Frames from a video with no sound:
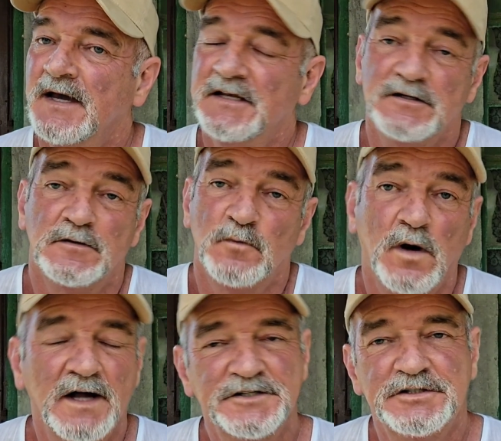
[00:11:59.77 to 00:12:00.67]
And you could
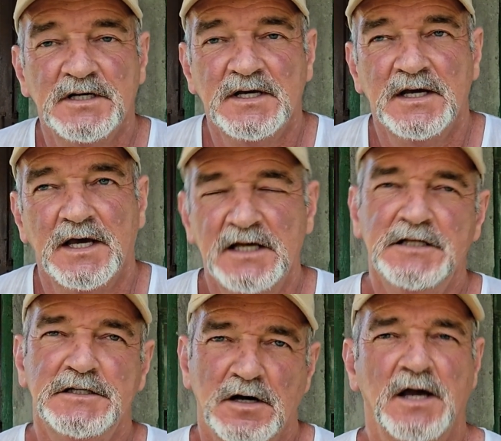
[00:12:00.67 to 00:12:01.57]
watch
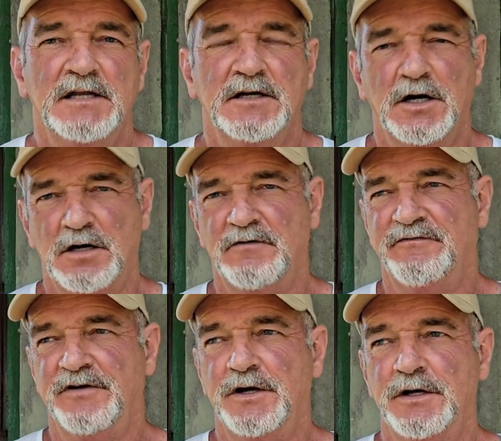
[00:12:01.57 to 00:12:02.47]
any kind of